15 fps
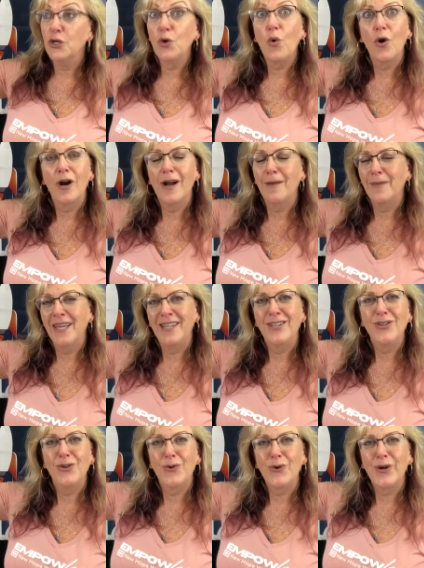your
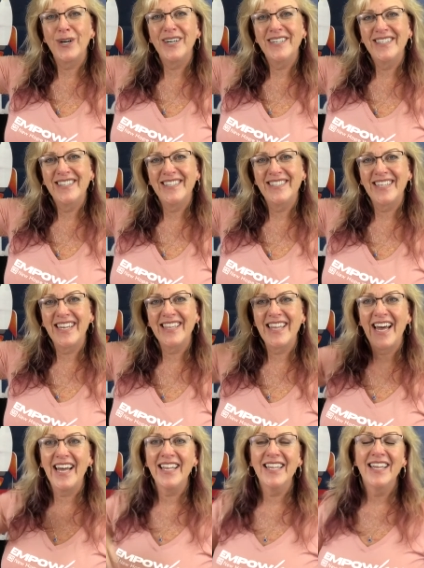is like
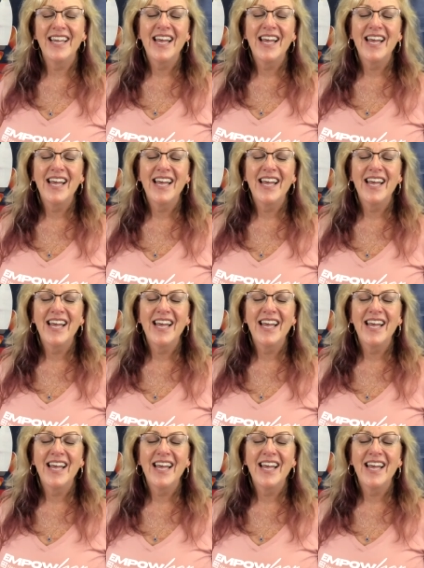that.